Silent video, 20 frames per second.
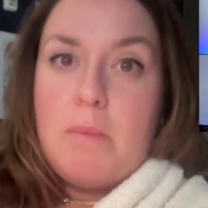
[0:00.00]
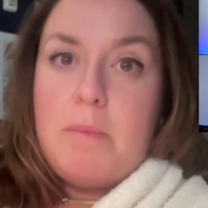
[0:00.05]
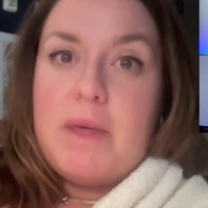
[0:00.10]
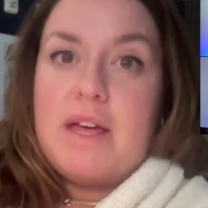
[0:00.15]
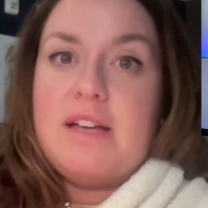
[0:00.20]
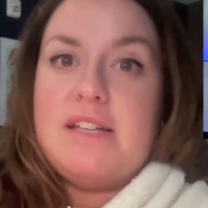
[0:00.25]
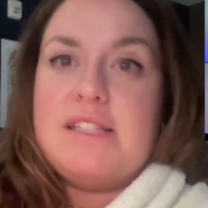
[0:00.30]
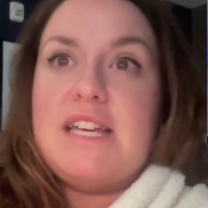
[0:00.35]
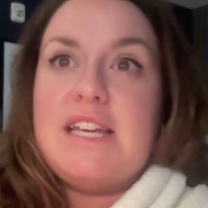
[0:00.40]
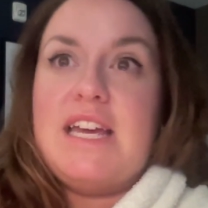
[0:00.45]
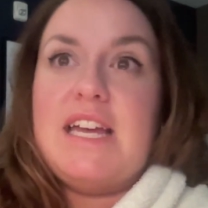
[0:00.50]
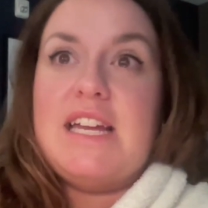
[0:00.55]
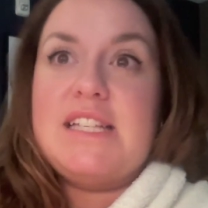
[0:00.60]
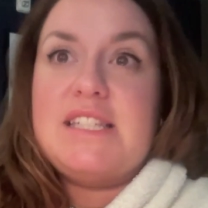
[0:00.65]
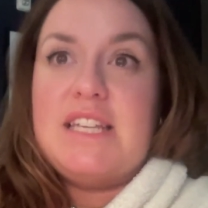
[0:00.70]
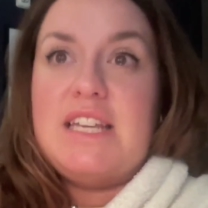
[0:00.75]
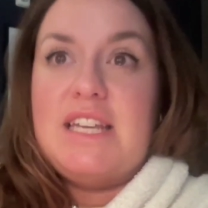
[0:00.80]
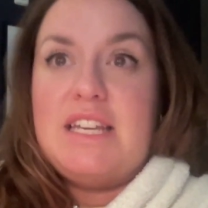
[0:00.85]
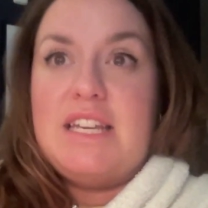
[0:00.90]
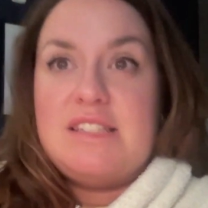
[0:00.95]
because
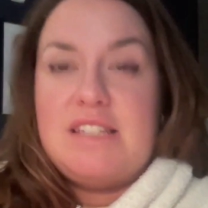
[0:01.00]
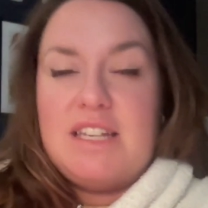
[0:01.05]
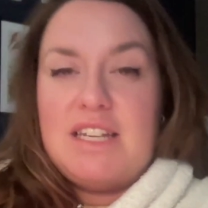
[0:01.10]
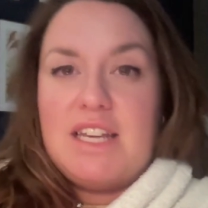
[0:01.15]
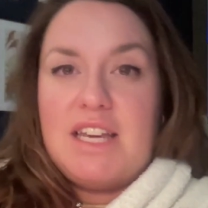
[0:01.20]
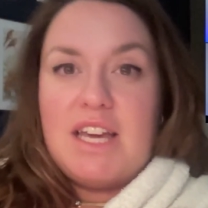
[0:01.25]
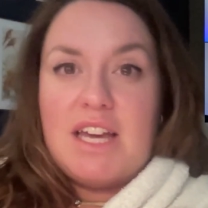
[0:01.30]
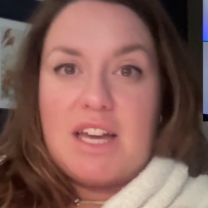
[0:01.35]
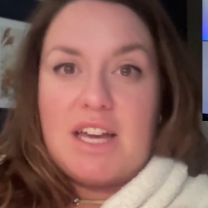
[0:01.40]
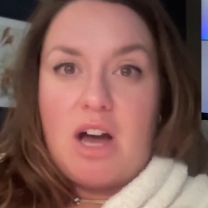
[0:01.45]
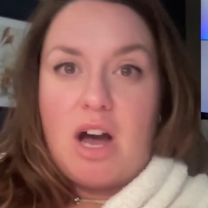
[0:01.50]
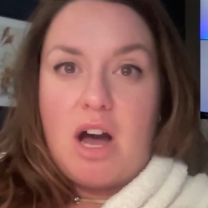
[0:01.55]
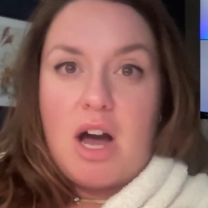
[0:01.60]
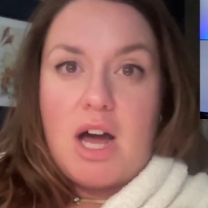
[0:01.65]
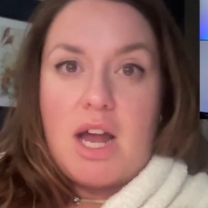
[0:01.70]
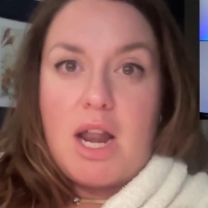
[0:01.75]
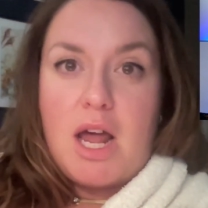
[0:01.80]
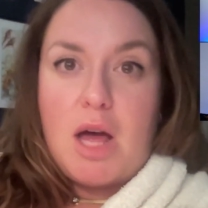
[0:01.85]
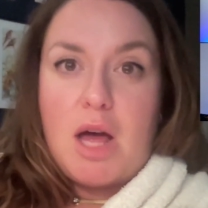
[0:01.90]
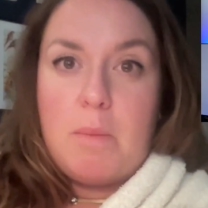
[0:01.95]
it's easy to get
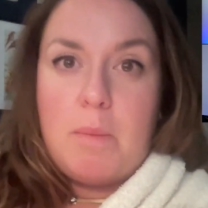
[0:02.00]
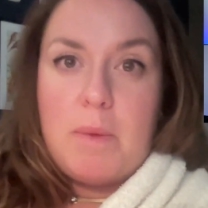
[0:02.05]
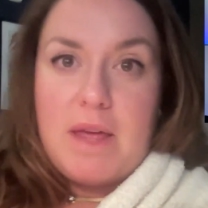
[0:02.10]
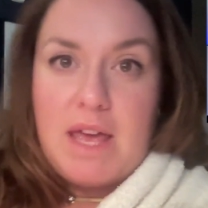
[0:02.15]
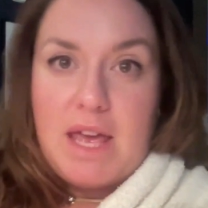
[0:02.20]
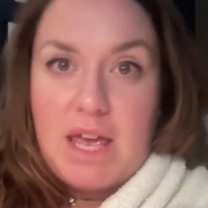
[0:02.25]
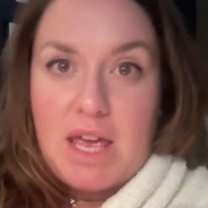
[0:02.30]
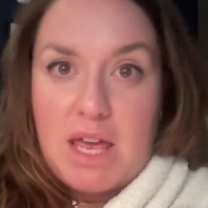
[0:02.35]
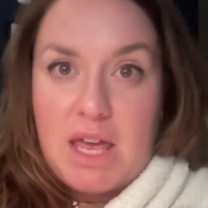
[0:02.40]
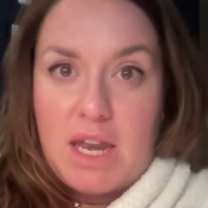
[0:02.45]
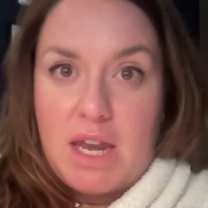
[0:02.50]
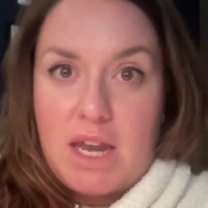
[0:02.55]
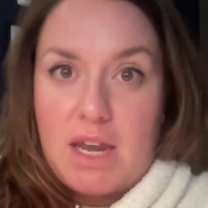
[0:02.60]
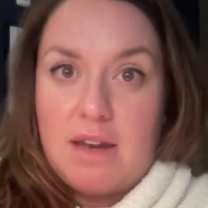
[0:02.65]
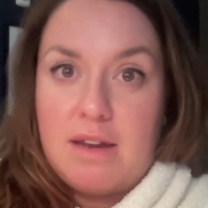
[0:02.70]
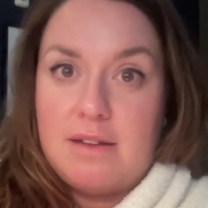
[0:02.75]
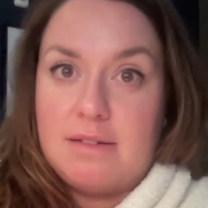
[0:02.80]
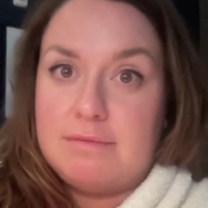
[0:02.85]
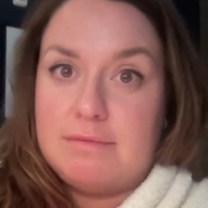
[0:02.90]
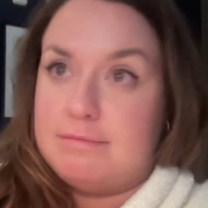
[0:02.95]
caught up
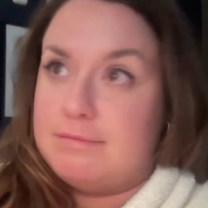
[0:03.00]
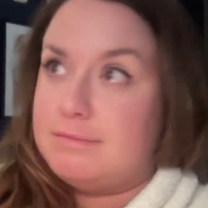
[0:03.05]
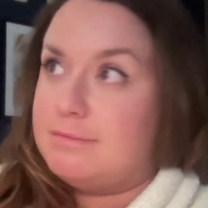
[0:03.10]
in